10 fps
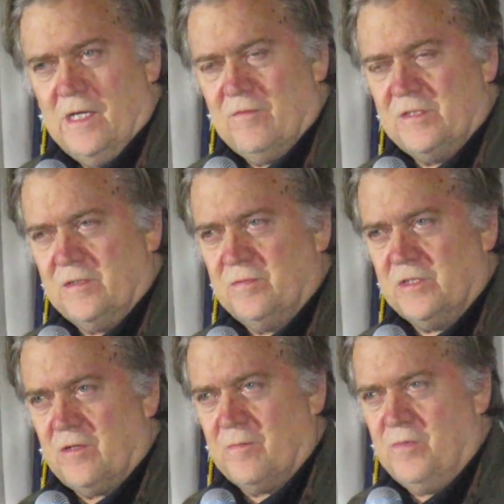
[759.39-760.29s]
ever since we
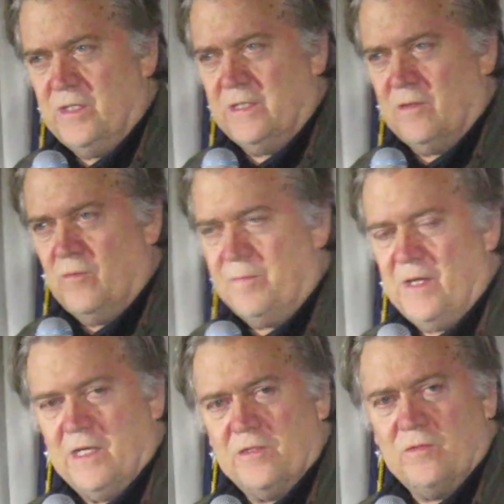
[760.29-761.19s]
started putting the whip
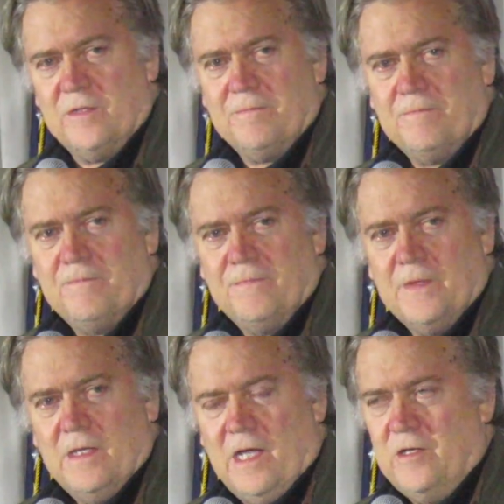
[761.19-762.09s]
hand to him,
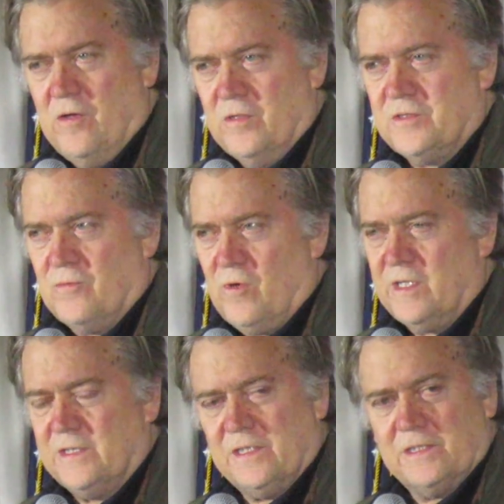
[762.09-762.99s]
I noticed they're
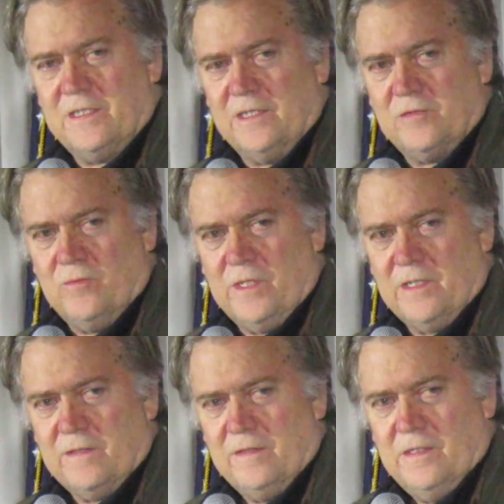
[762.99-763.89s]
working 6 days a week.